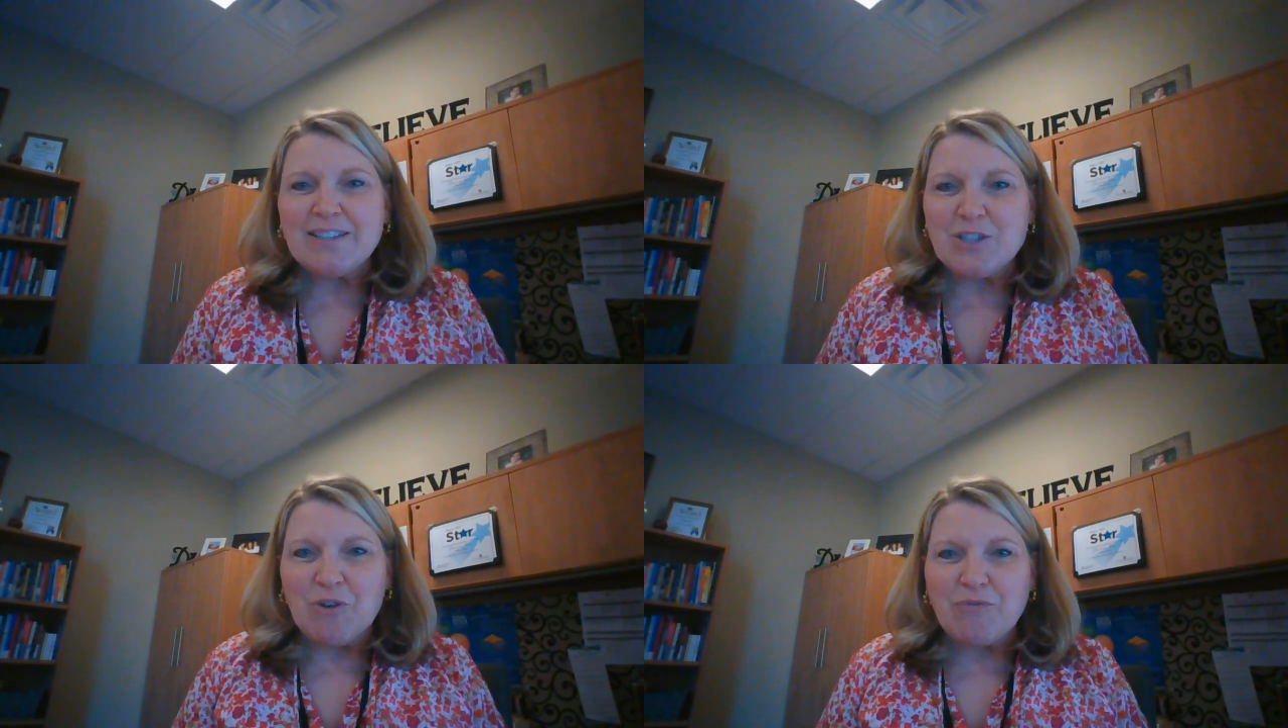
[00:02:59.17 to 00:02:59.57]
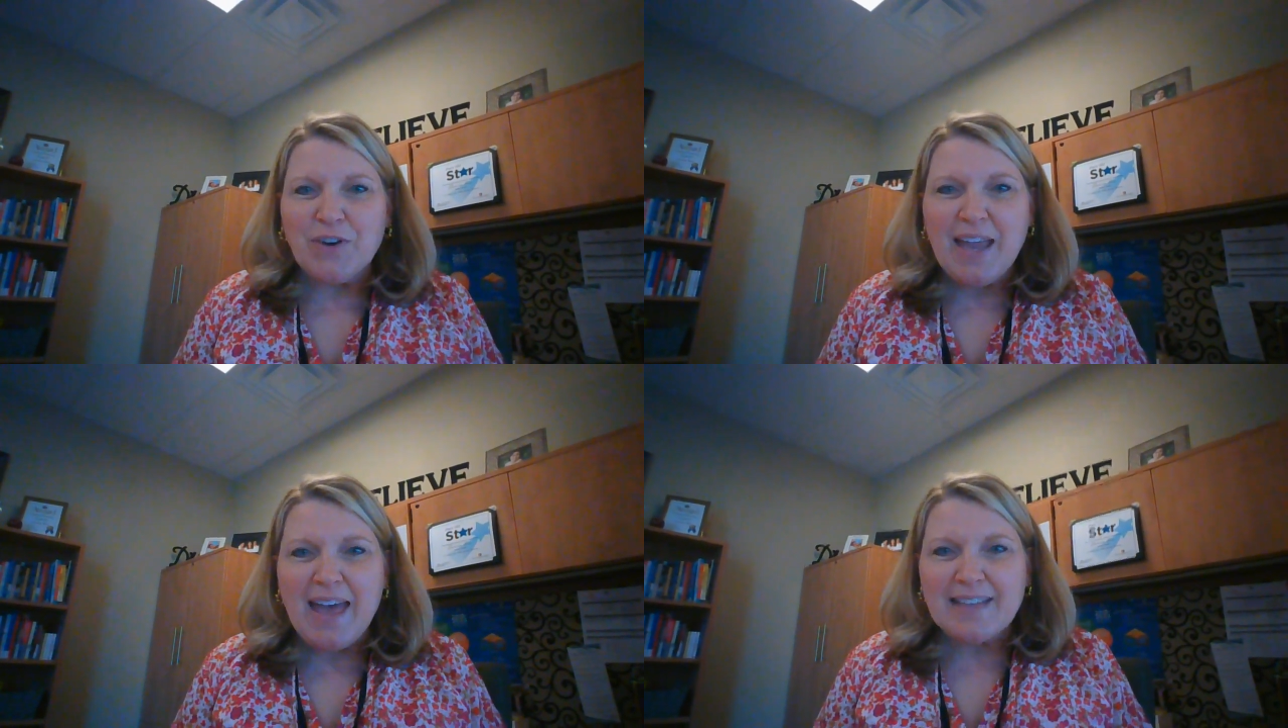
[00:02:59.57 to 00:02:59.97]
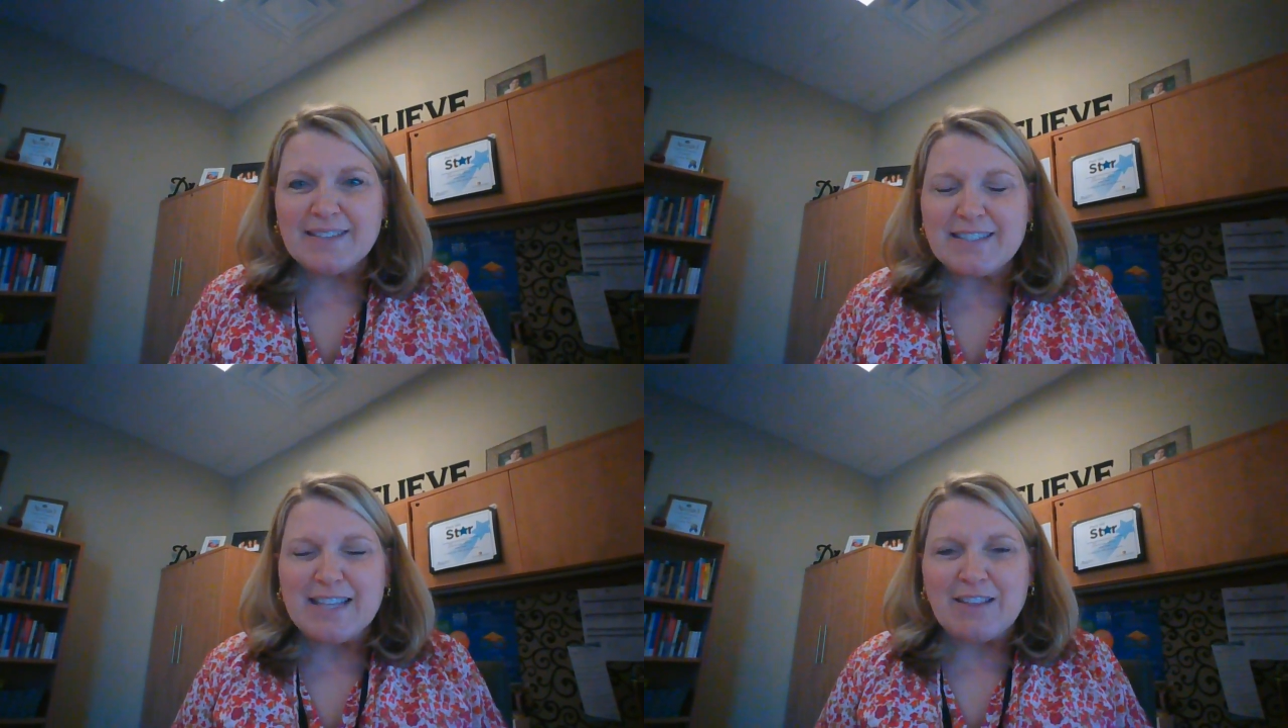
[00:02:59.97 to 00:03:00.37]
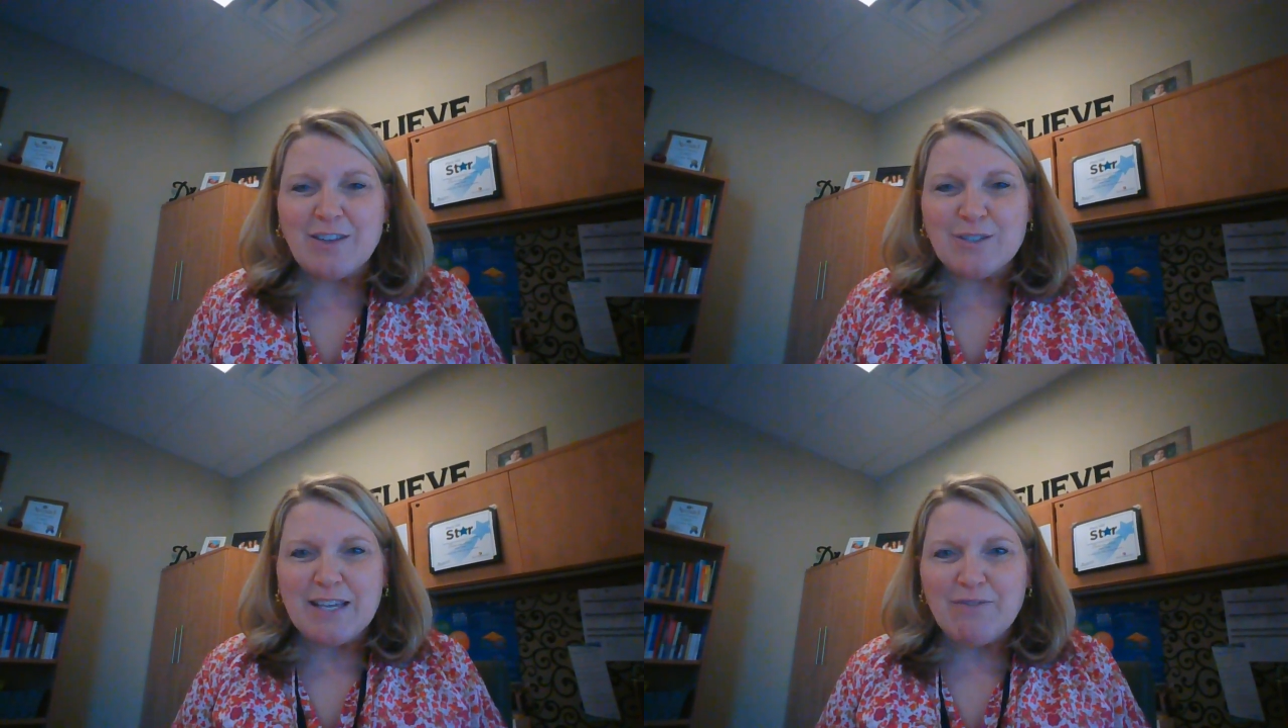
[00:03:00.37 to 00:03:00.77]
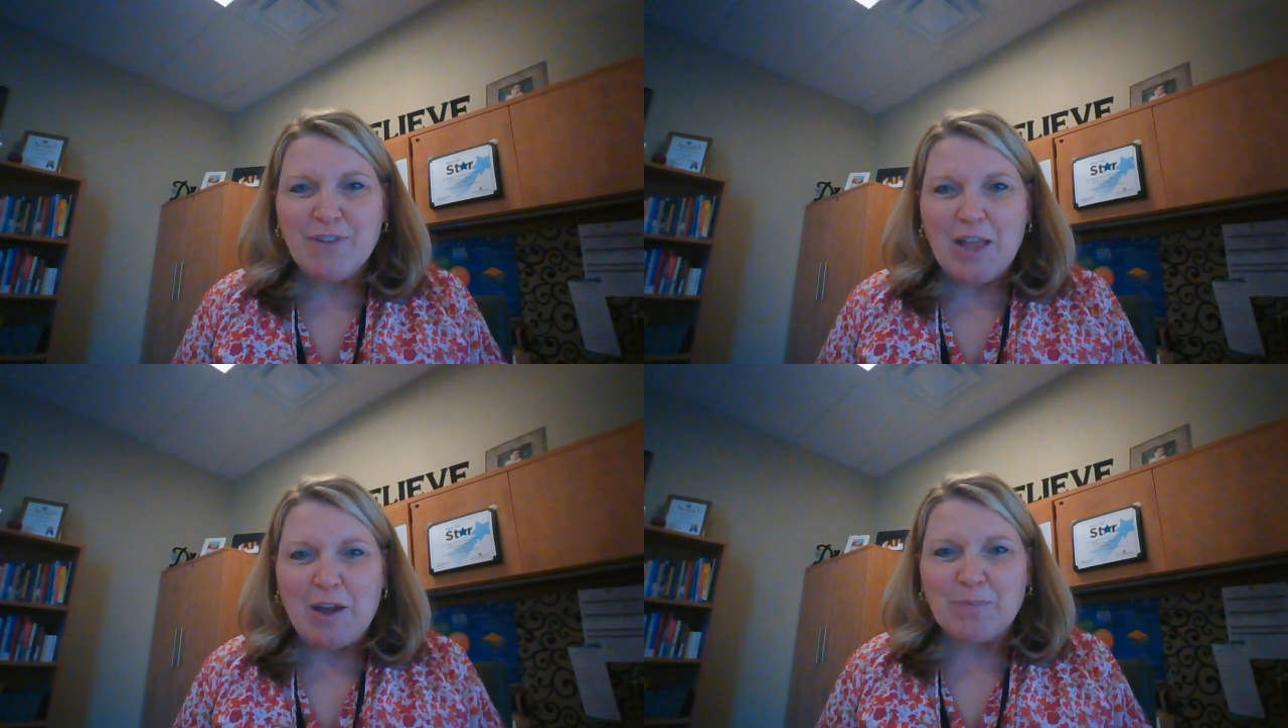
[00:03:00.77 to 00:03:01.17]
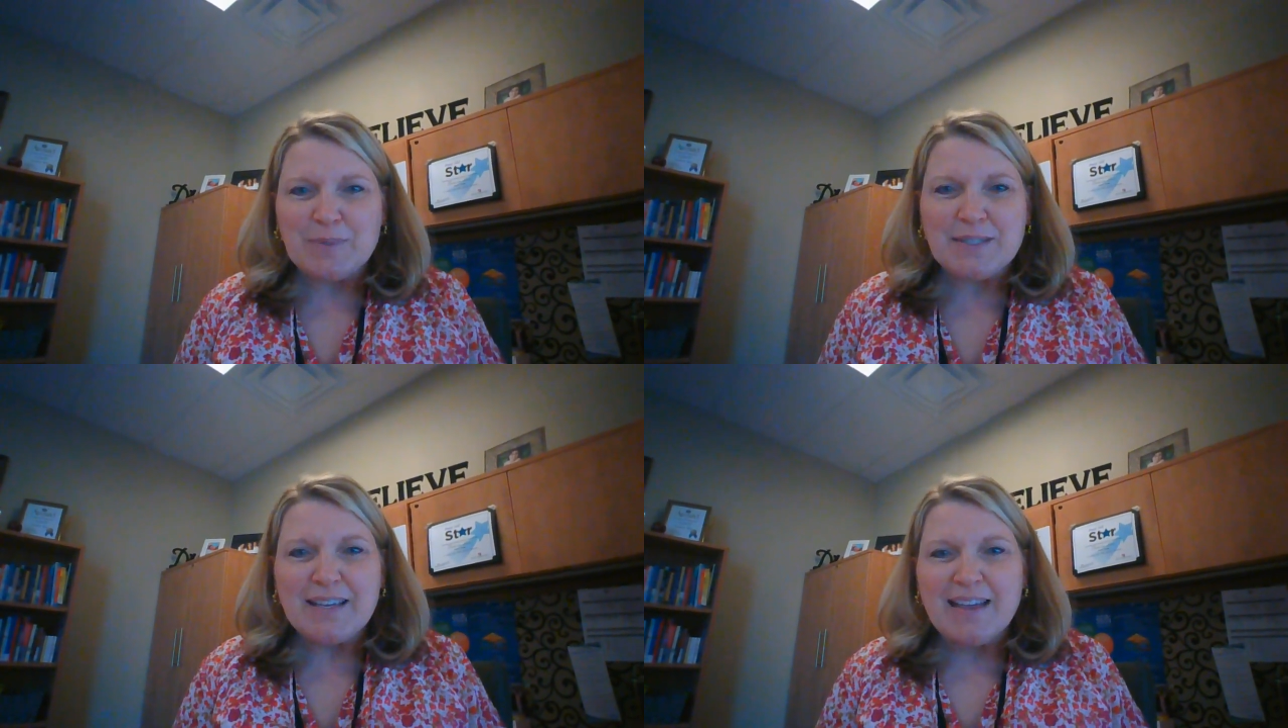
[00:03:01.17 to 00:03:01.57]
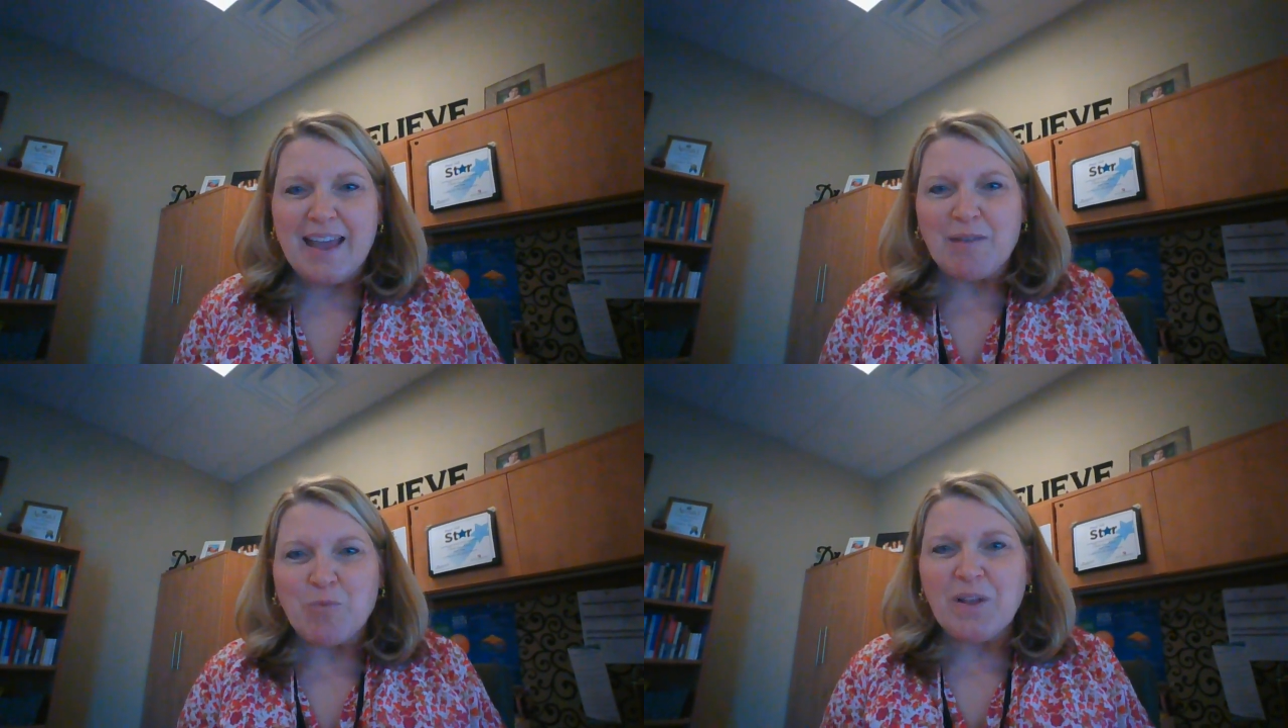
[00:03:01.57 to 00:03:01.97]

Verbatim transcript: Don't forget, send those envelopes, and